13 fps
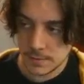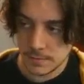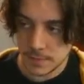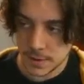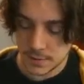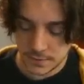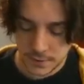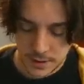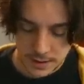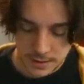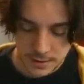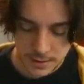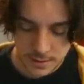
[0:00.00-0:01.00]
Butterfree.
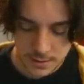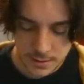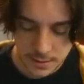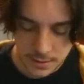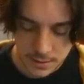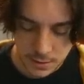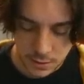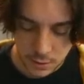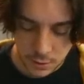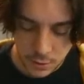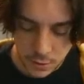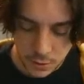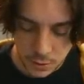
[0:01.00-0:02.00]

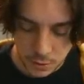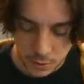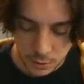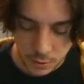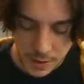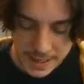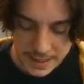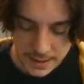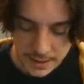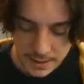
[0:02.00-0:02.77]
Ooh, wait.